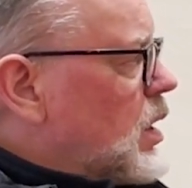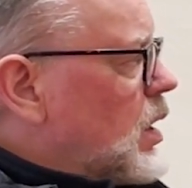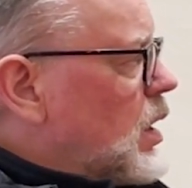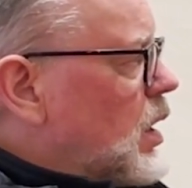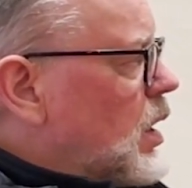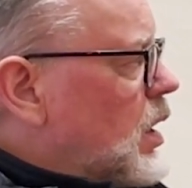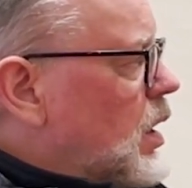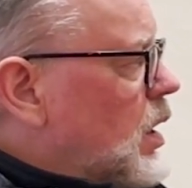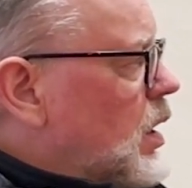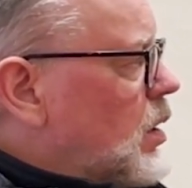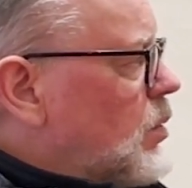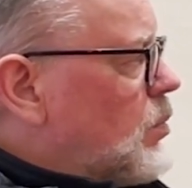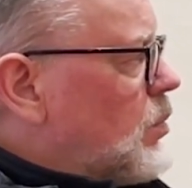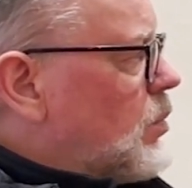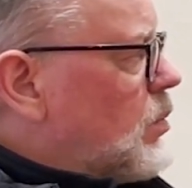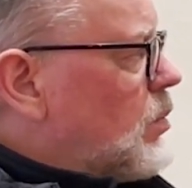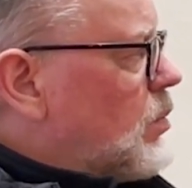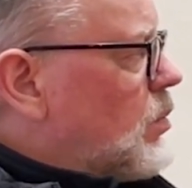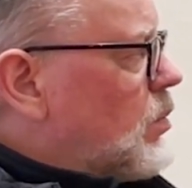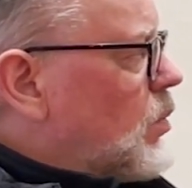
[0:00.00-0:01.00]
uh,
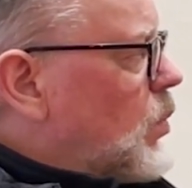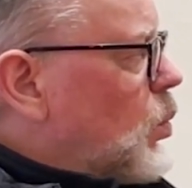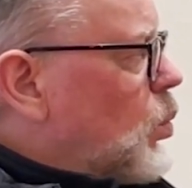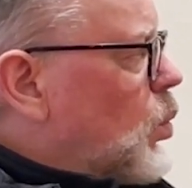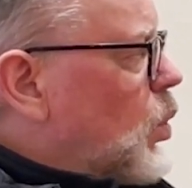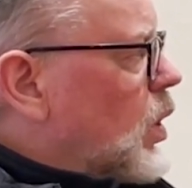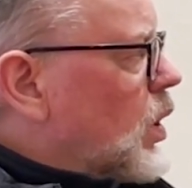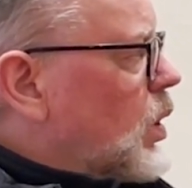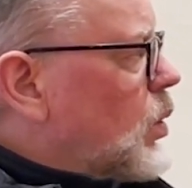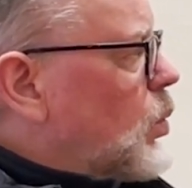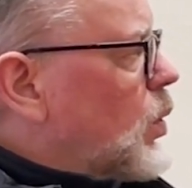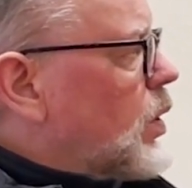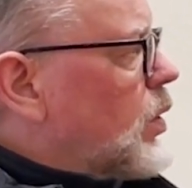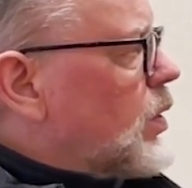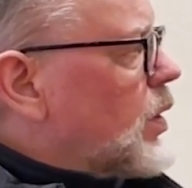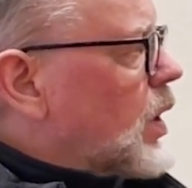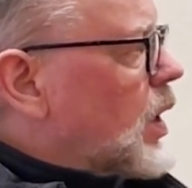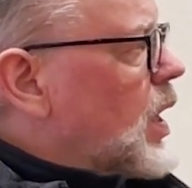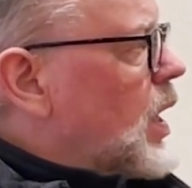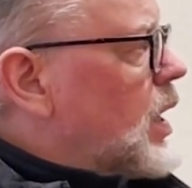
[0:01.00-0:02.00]
work with a
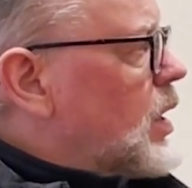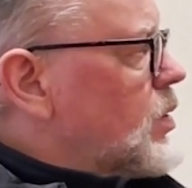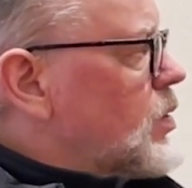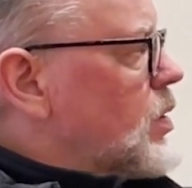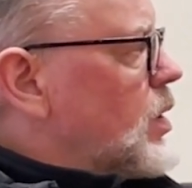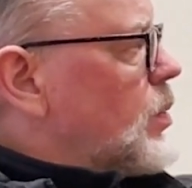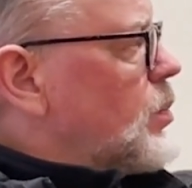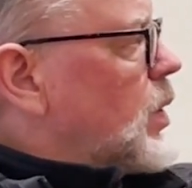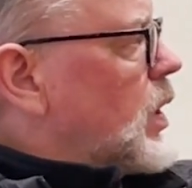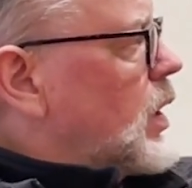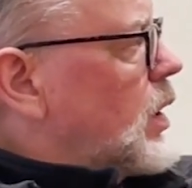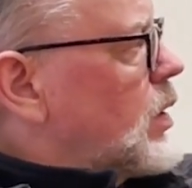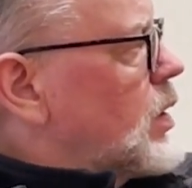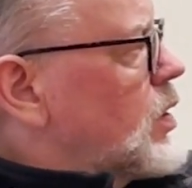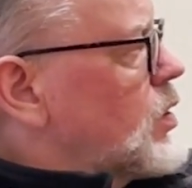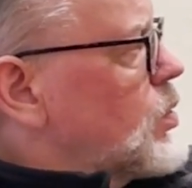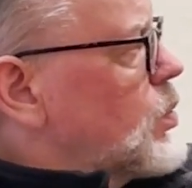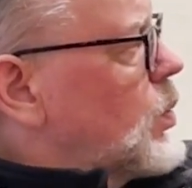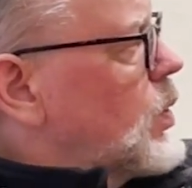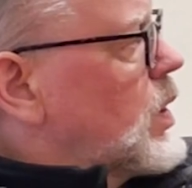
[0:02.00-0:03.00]
concept. Like
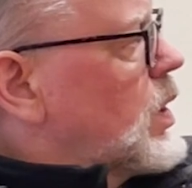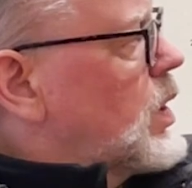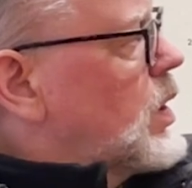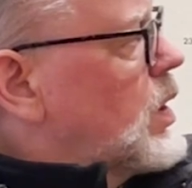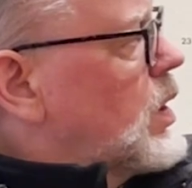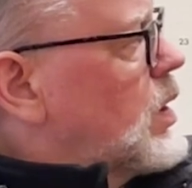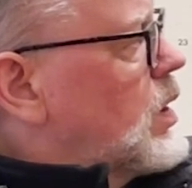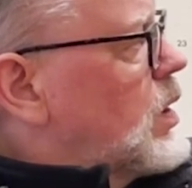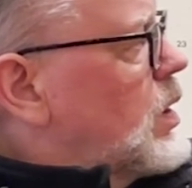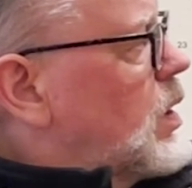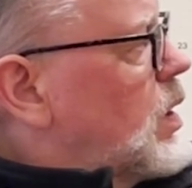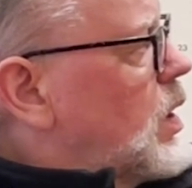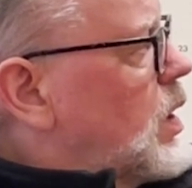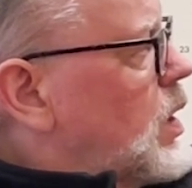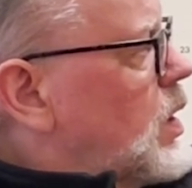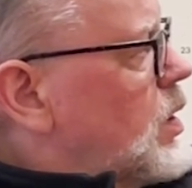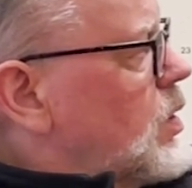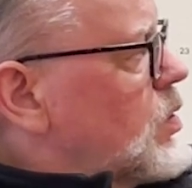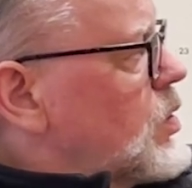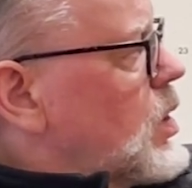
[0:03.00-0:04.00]
this one uh,
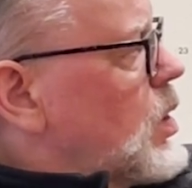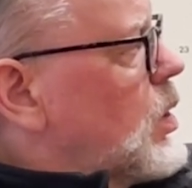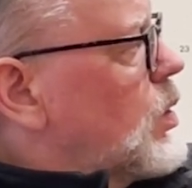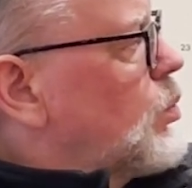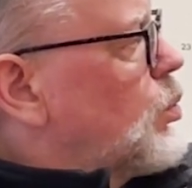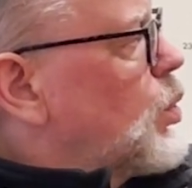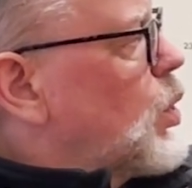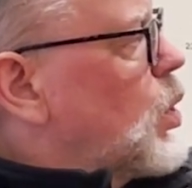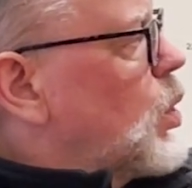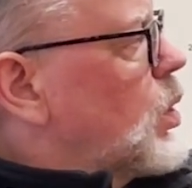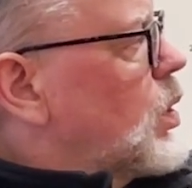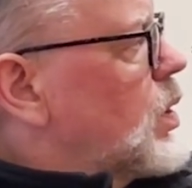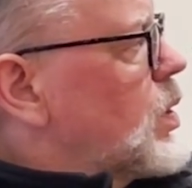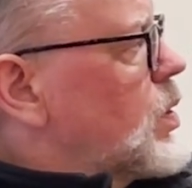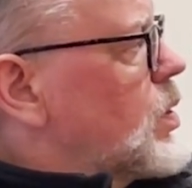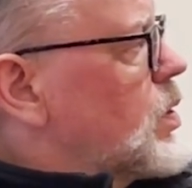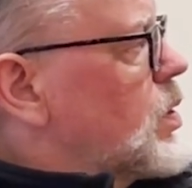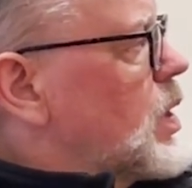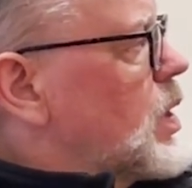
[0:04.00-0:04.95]
is called Rollers,